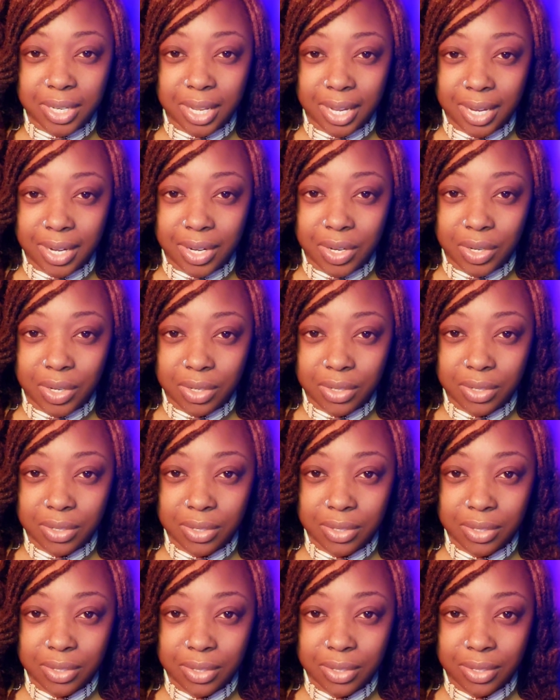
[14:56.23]
there.
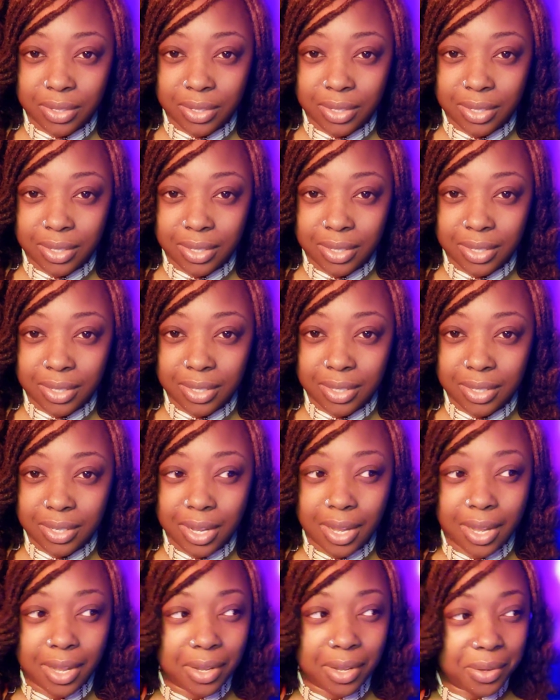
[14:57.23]

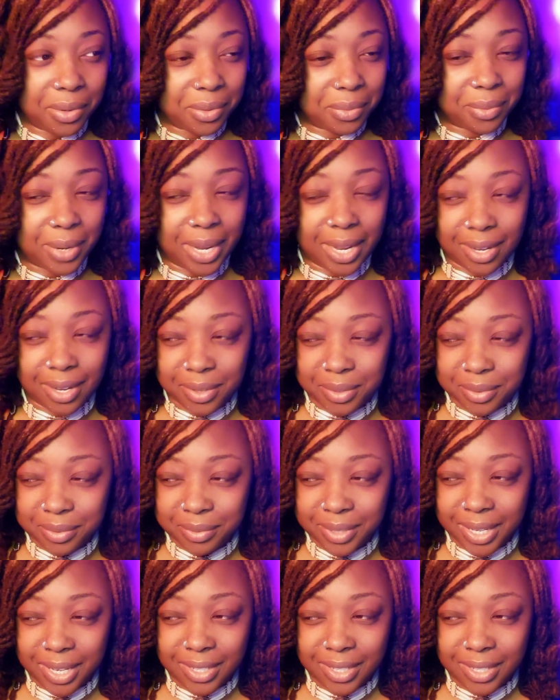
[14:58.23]
Oh, wow.